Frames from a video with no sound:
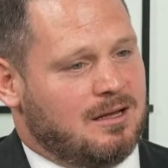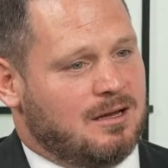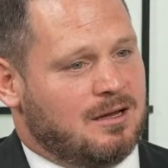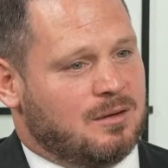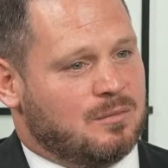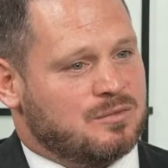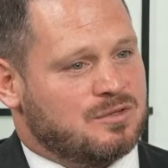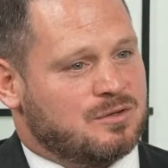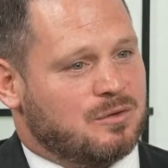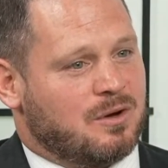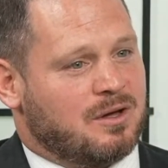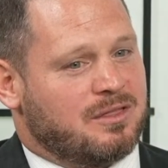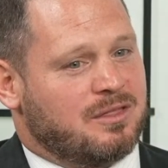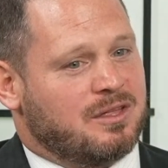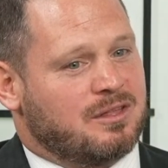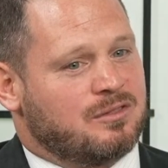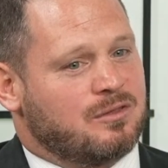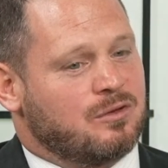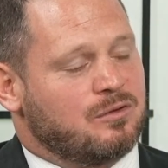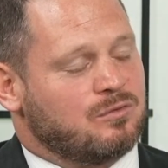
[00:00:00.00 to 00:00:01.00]
So I
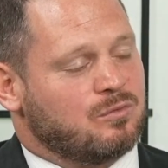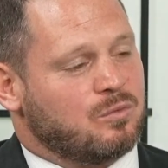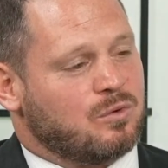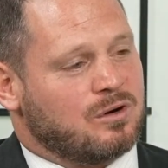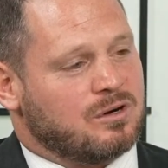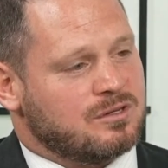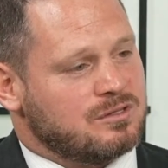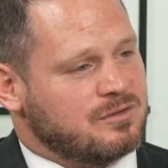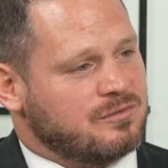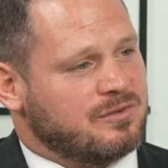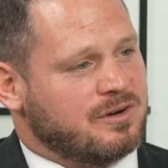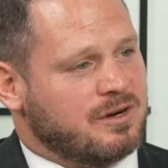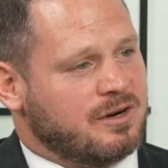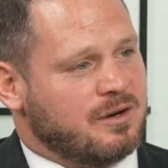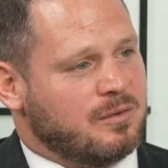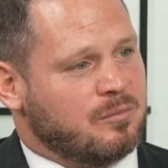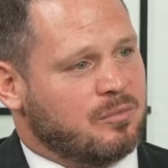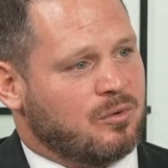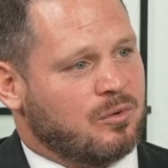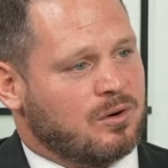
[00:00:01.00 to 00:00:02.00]
think those words are very
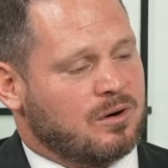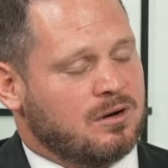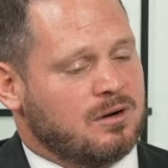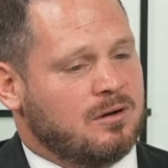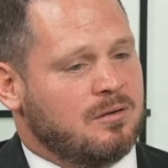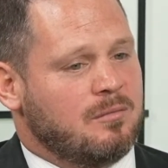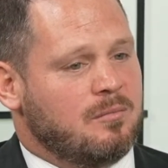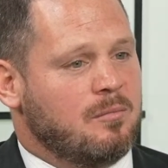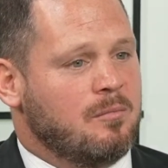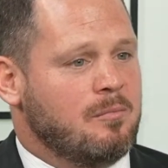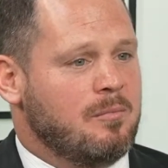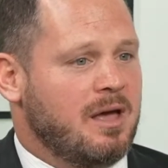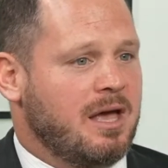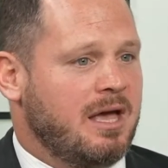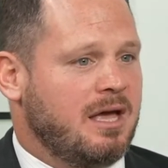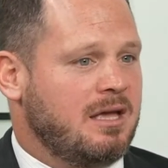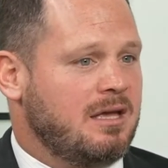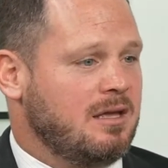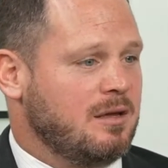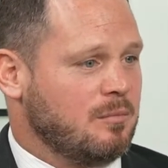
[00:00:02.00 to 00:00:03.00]
important.
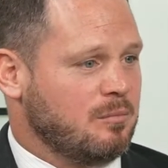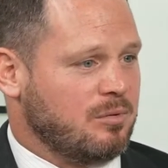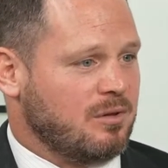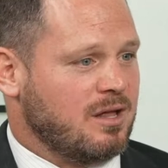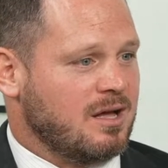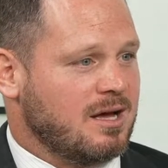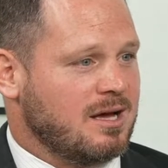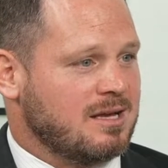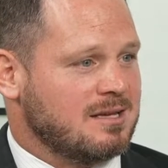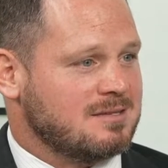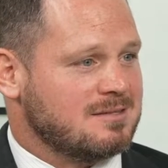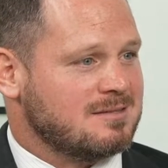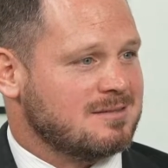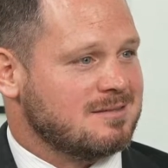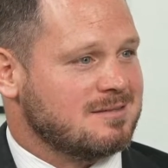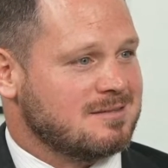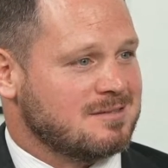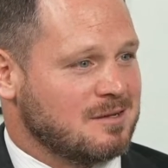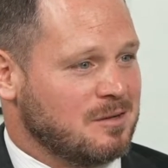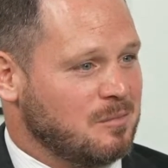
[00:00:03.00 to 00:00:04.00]
May implies
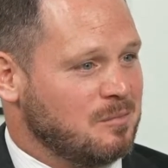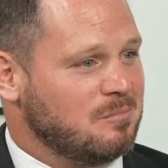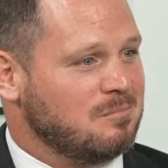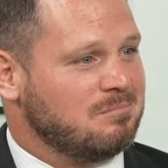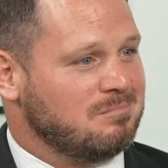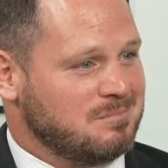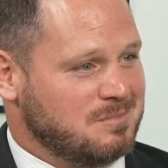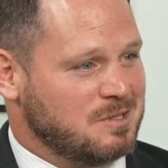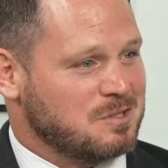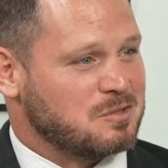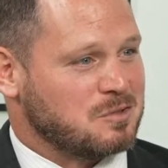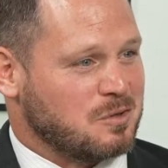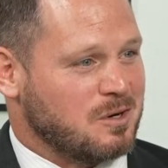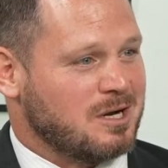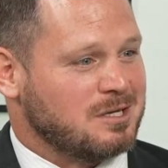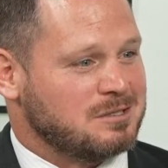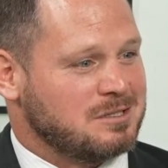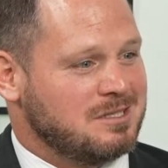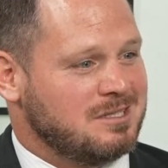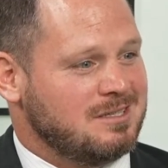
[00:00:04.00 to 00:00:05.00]
some
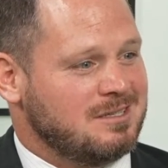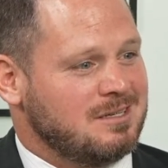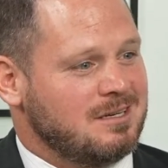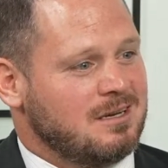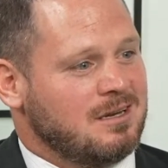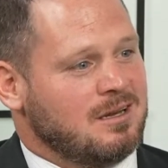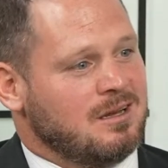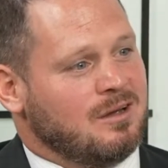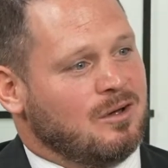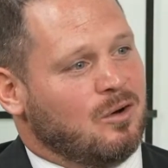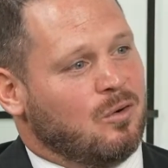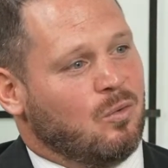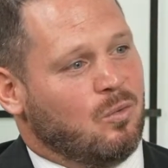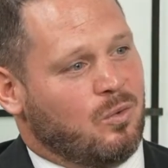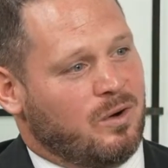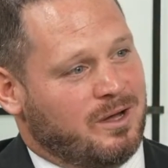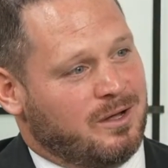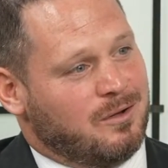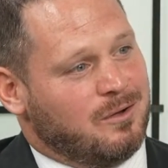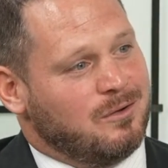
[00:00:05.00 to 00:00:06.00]
discretion.
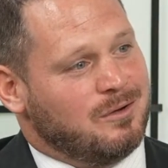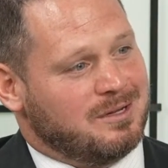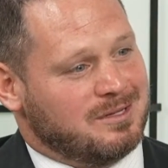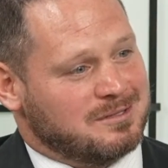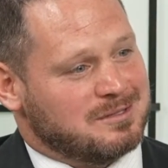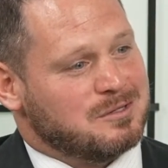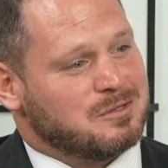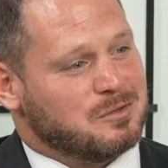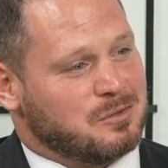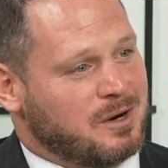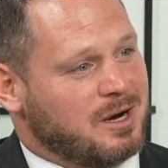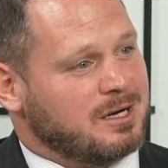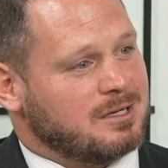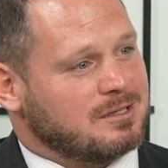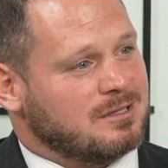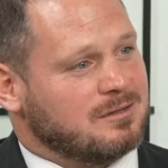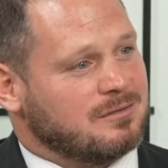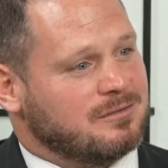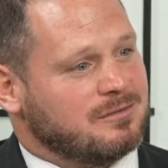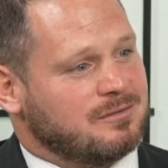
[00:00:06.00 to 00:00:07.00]
Will is a
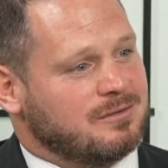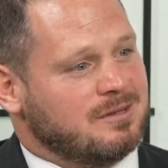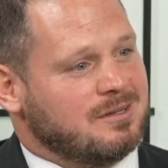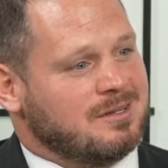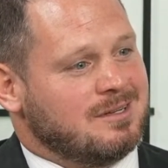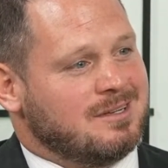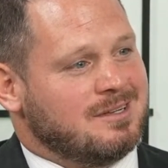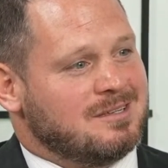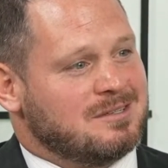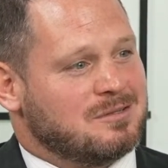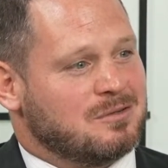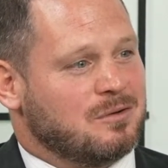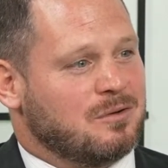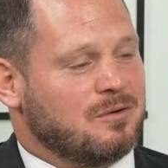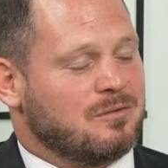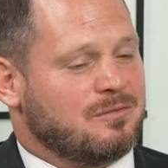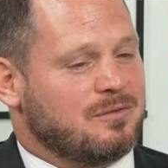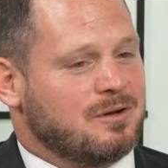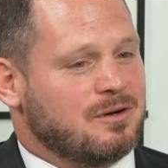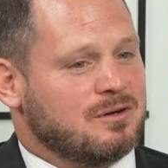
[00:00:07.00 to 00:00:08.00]
directive. So
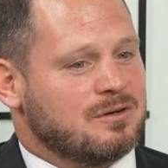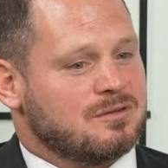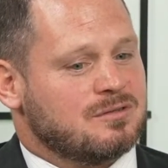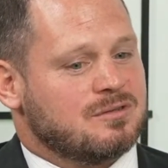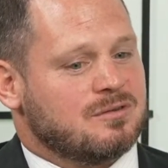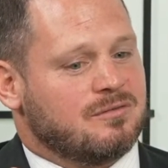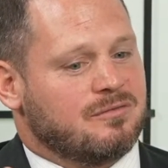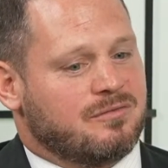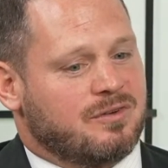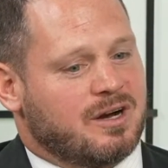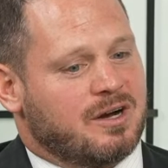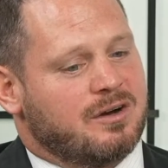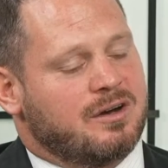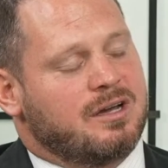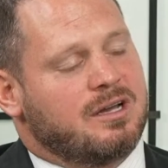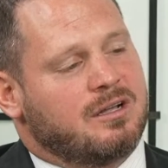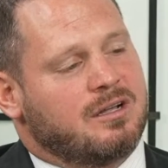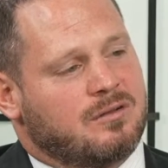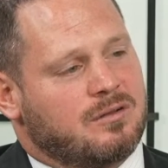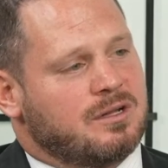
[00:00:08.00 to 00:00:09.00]
if there's very
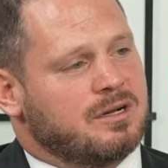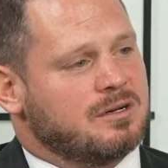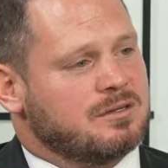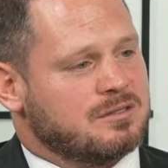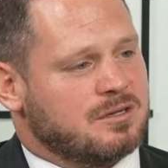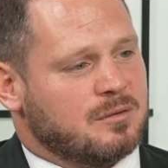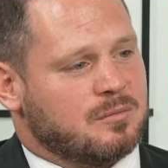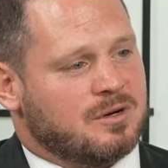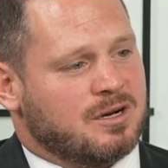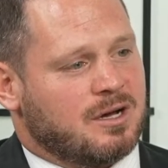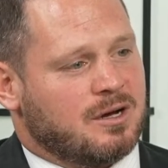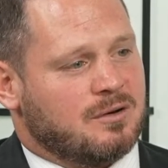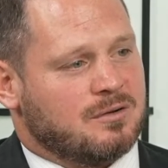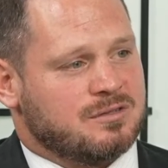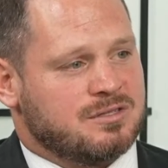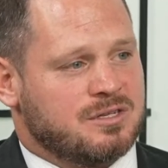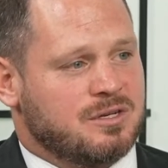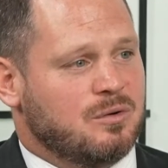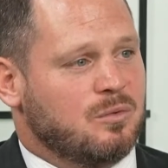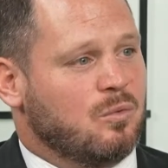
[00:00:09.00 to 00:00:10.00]
clear
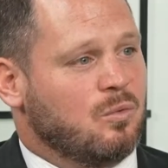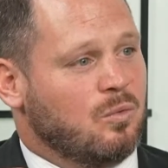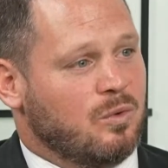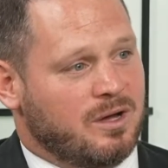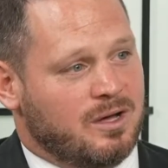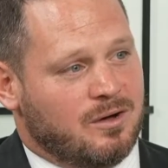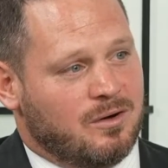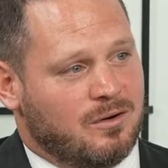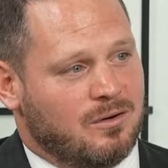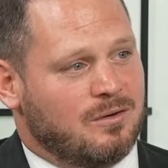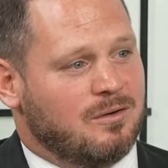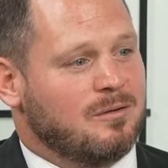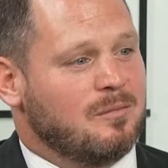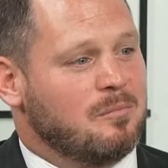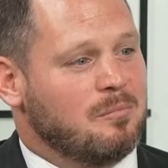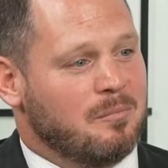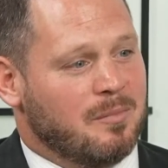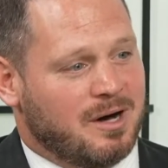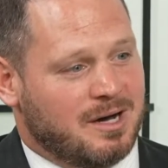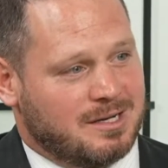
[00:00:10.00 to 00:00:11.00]
terminology, will,
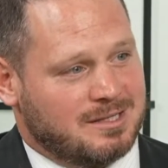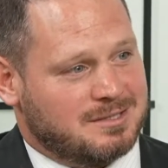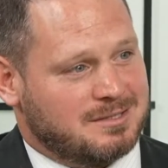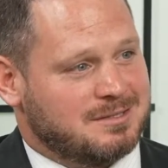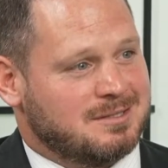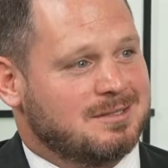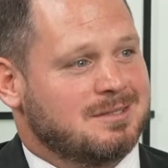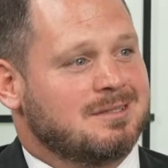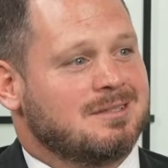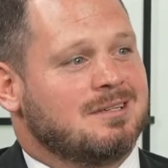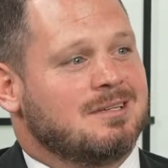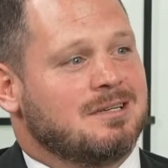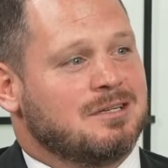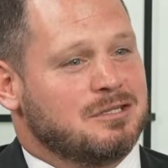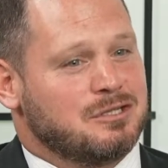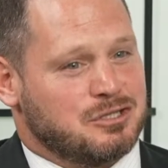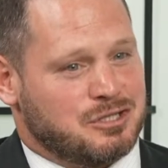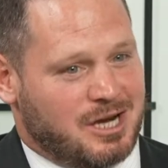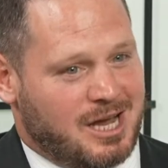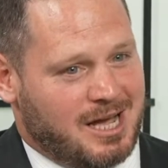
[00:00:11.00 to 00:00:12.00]
must,
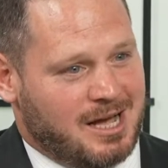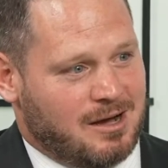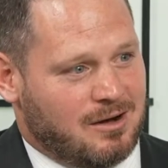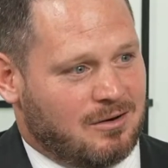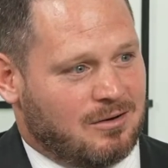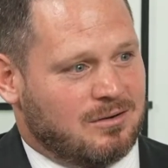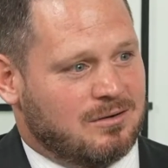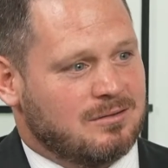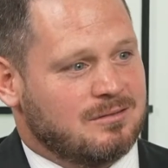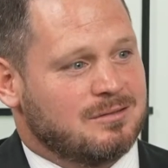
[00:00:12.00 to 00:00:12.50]
shall,